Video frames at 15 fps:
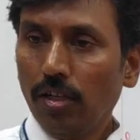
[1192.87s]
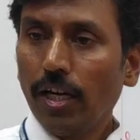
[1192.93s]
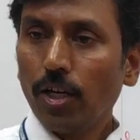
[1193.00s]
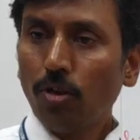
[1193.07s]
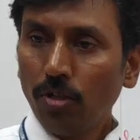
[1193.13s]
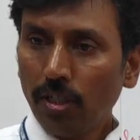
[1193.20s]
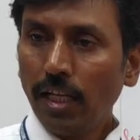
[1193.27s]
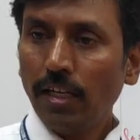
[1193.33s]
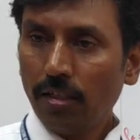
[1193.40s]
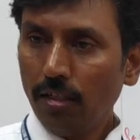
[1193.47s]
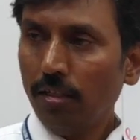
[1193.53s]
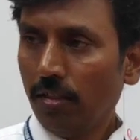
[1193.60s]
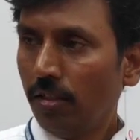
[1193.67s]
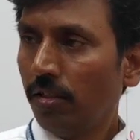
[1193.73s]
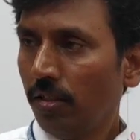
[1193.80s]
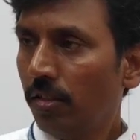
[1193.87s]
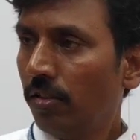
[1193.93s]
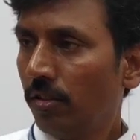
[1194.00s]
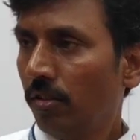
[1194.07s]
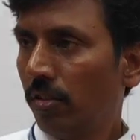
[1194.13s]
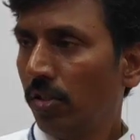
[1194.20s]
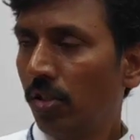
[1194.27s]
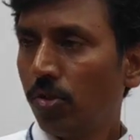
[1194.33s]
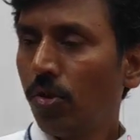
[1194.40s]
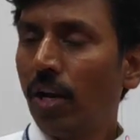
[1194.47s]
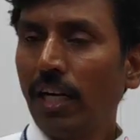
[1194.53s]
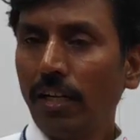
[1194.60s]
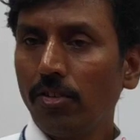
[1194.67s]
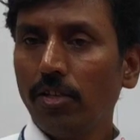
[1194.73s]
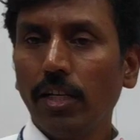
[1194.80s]
Around 10. So
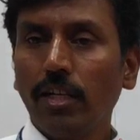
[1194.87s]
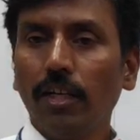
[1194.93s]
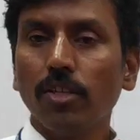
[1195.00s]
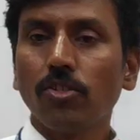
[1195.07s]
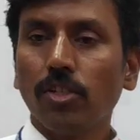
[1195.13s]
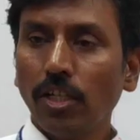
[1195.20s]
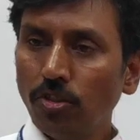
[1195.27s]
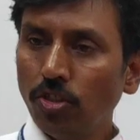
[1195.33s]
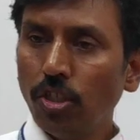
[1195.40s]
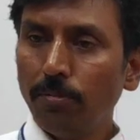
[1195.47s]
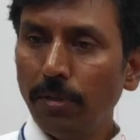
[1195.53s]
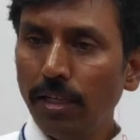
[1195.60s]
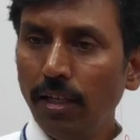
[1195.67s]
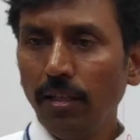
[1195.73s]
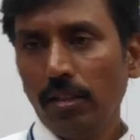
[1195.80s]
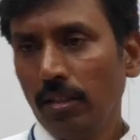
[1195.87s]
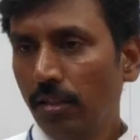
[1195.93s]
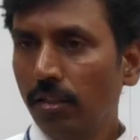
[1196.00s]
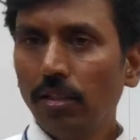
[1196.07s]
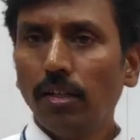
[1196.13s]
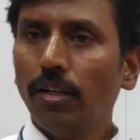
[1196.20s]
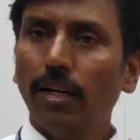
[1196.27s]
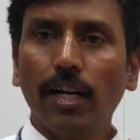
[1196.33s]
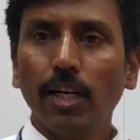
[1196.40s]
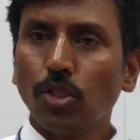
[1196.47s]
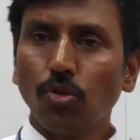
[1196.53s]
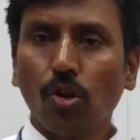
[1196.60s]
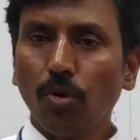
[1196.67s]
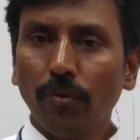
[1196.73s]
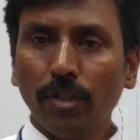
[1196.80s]
let us take it as 10 GPa and
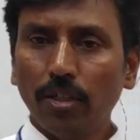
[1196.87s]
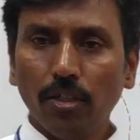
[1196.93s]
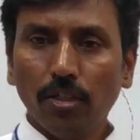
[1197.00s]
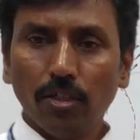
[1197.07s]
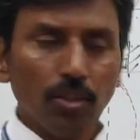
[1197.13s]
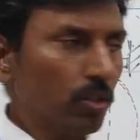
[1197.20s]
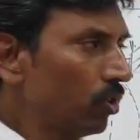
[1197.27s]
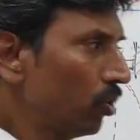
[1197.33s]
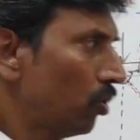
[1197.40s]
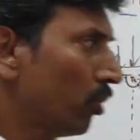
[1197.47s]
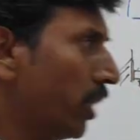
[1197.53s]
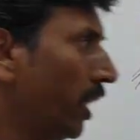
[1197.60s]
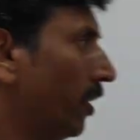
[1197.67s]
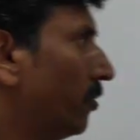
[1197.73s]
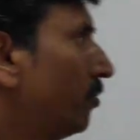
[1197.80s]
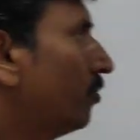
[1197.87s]
solve it. Okay.